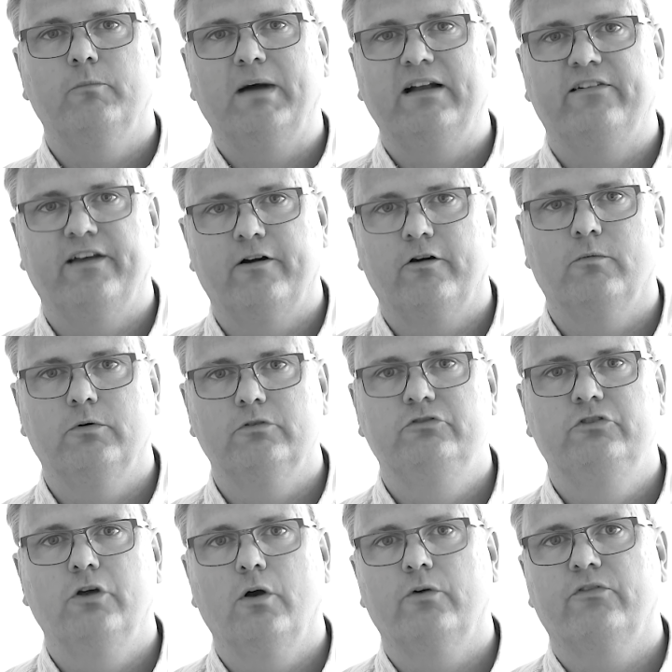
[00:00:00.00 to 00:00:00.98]
to my
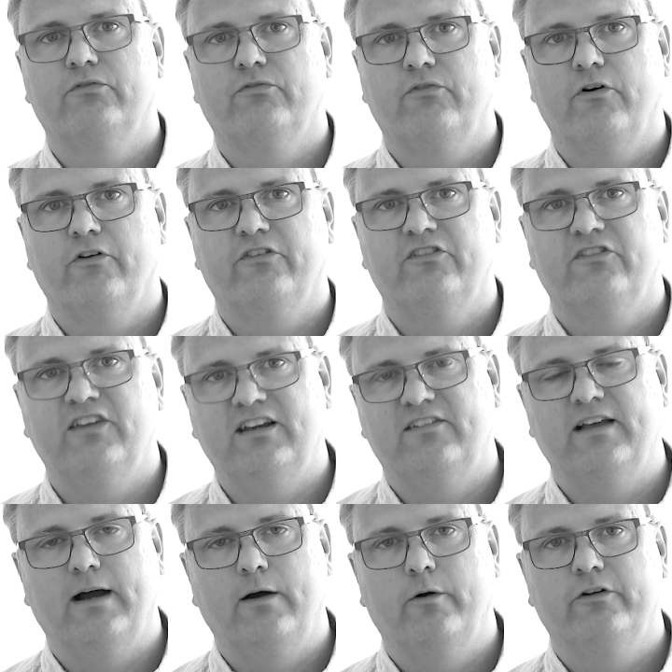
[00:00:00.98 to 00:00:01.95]
terrible jokes for
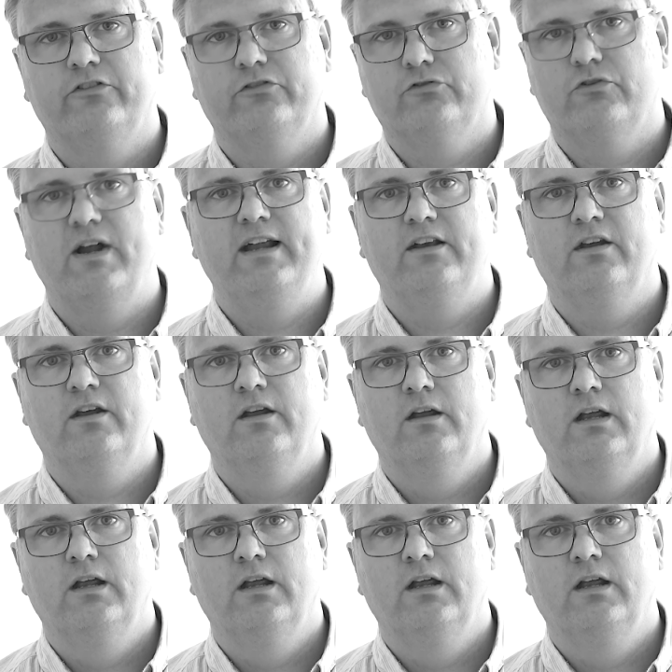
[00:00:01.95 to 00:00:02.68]
six hours straight.